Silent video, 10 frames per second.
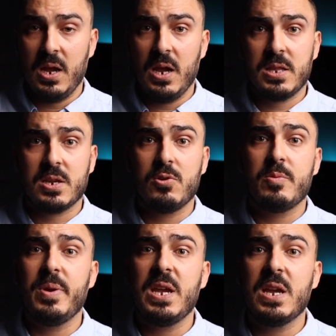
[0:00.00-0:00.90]
It
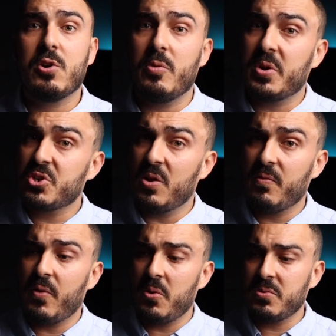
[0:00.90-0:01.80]
could be commercial
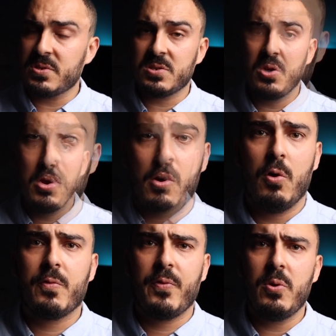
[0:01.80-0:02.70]
phones
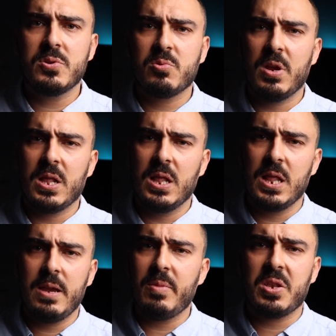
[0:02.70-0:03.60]
or phones with
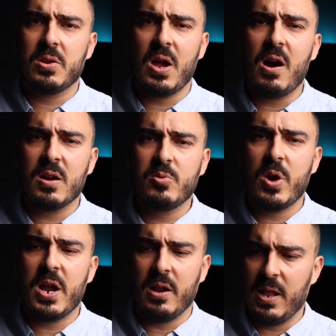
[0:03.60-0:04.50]
limited
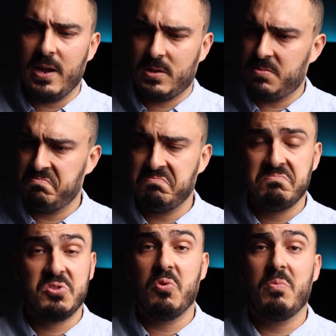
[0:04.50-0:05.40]
hardware like
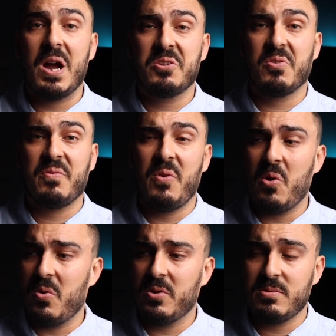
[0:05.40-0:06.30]
no
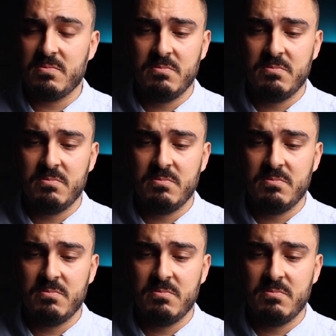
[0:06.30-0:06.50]
microphone.